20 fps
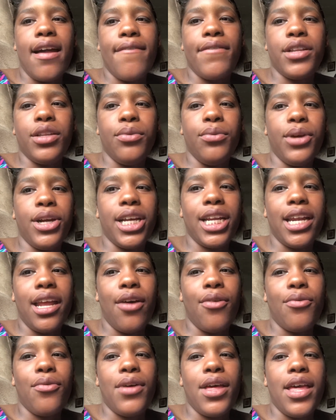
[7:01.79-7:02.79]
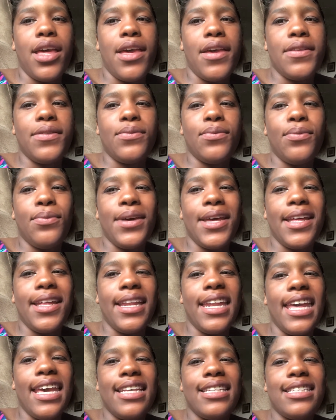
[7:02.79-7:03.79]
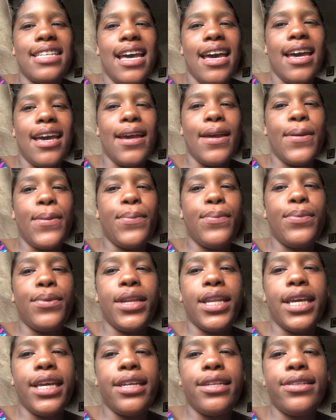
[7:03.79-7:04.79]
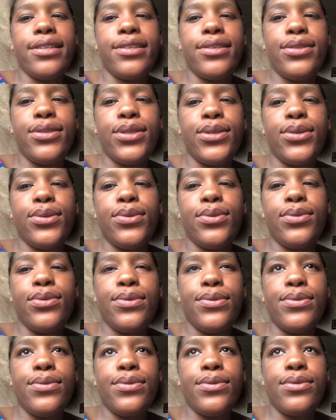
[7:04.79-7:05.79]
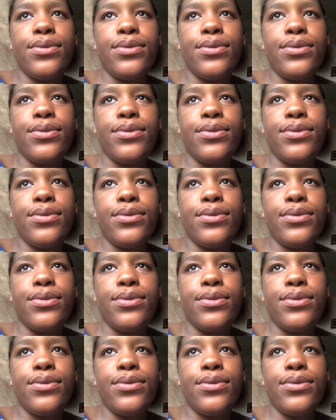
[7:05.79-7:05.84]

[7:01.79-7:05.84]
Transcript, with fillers: not really working out as well as I planned it to.